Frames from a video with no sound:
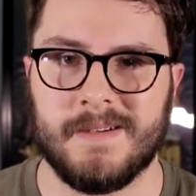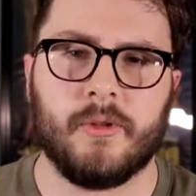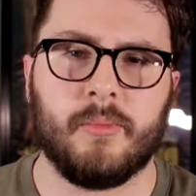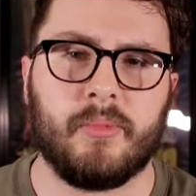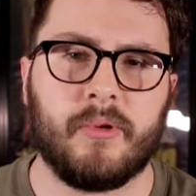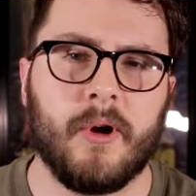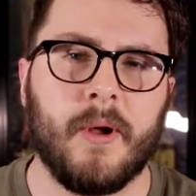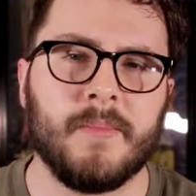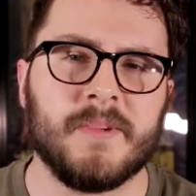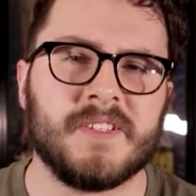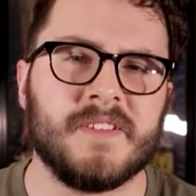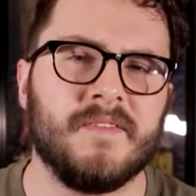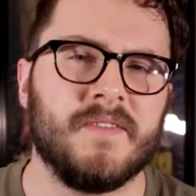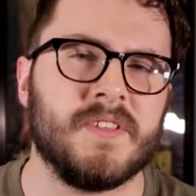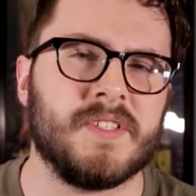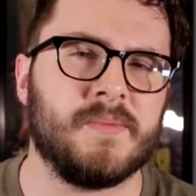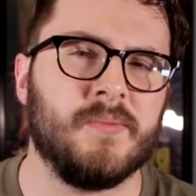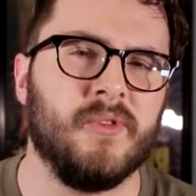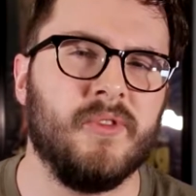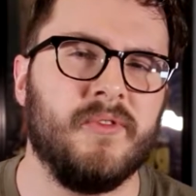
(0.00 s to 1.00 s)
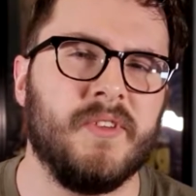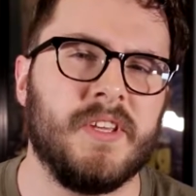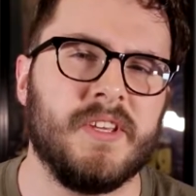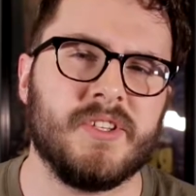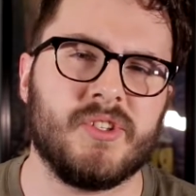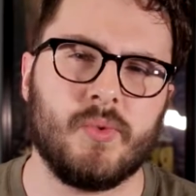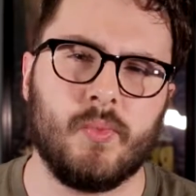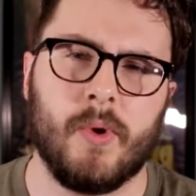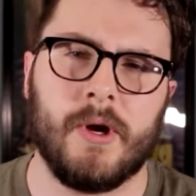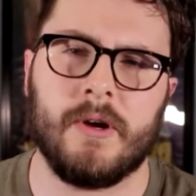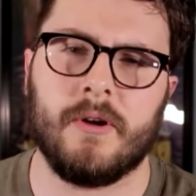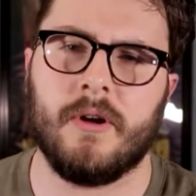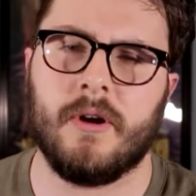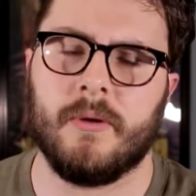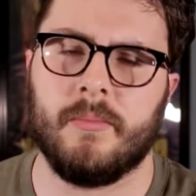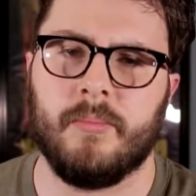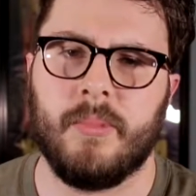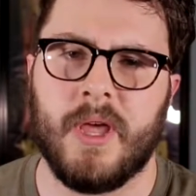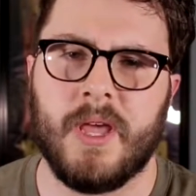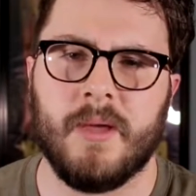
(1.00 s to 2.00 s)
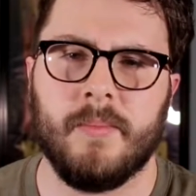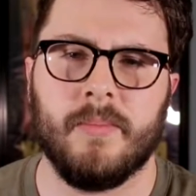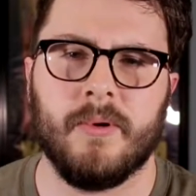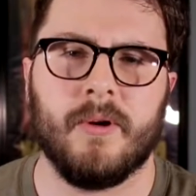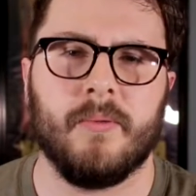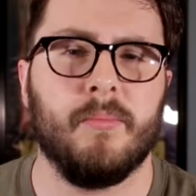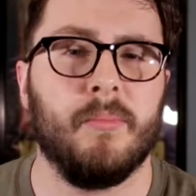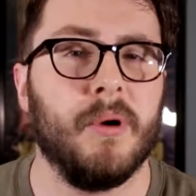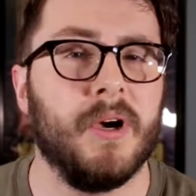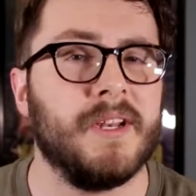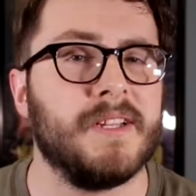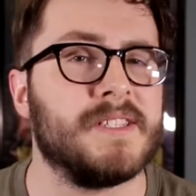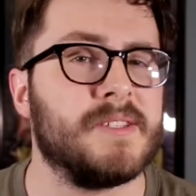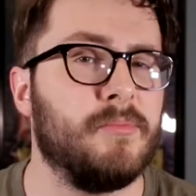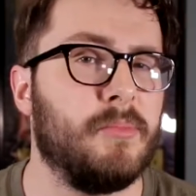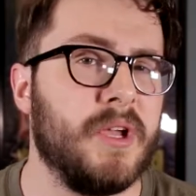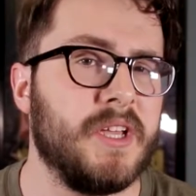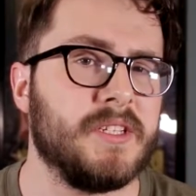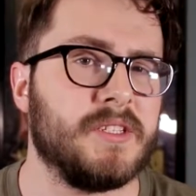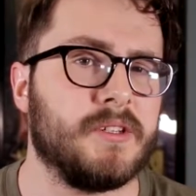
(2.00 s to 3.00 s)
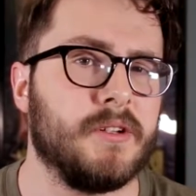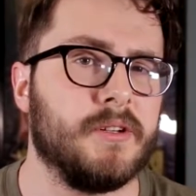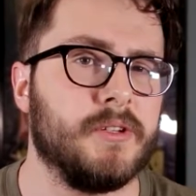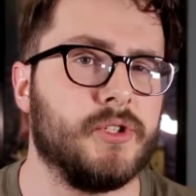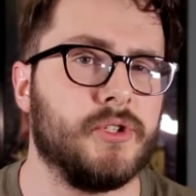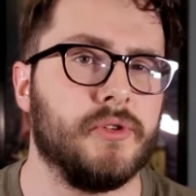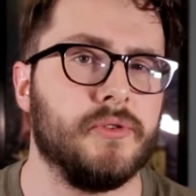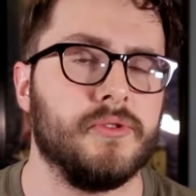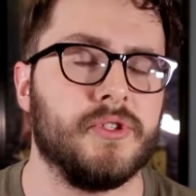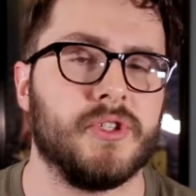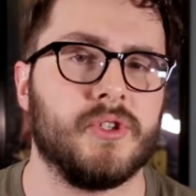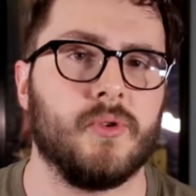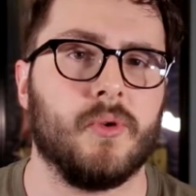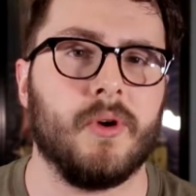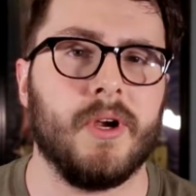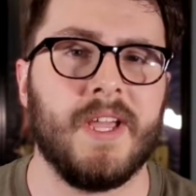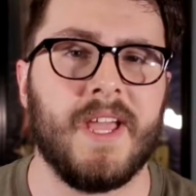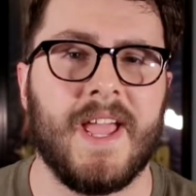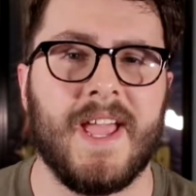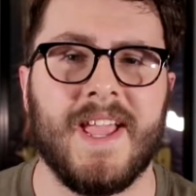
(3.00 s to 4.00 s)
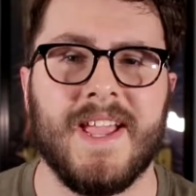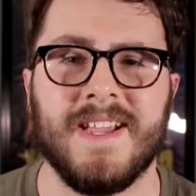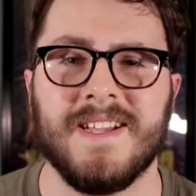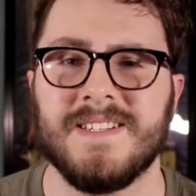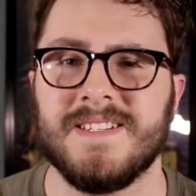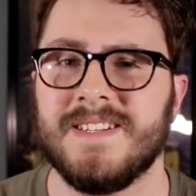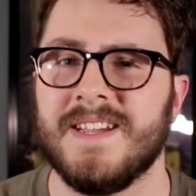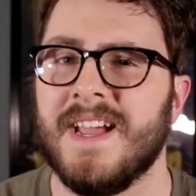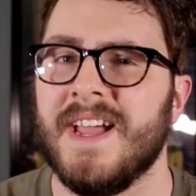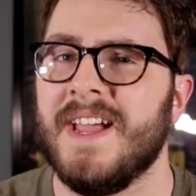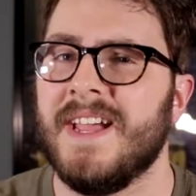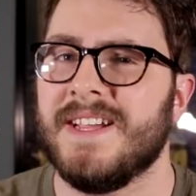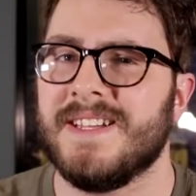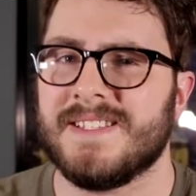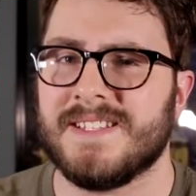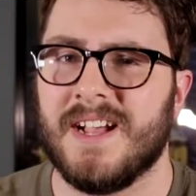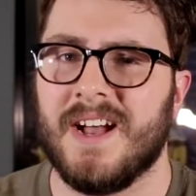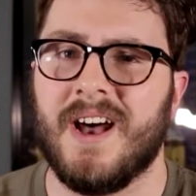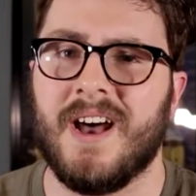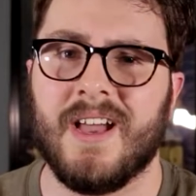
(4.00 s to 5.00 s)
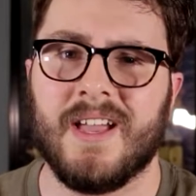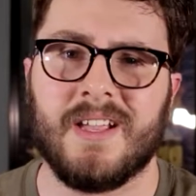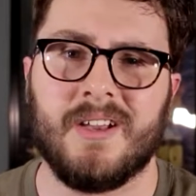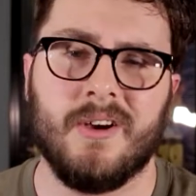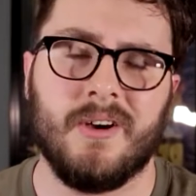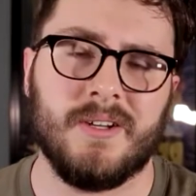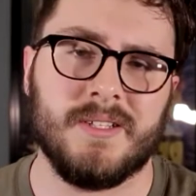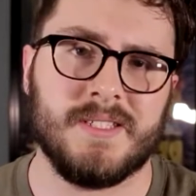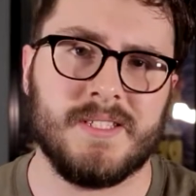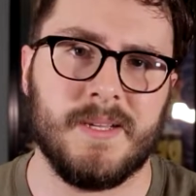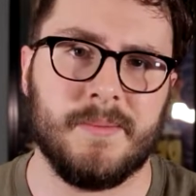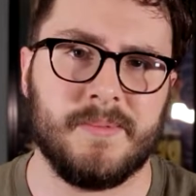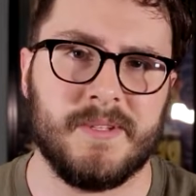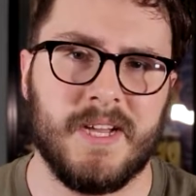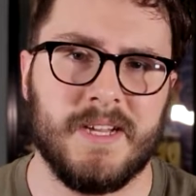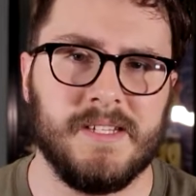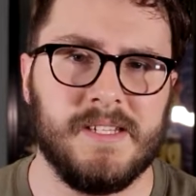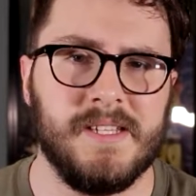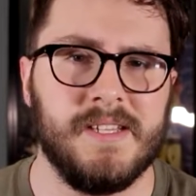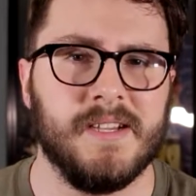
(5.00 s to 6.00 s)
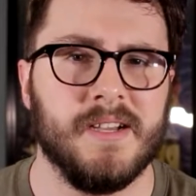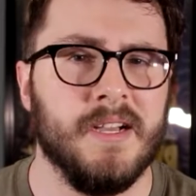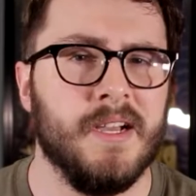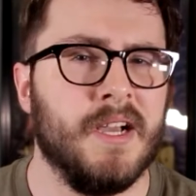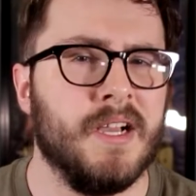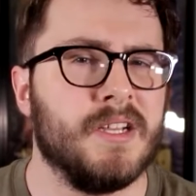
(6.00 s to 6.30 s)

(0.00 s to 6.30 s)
The premise of this movie is weird on paper, but it's based on a true story and it's a high concept idea,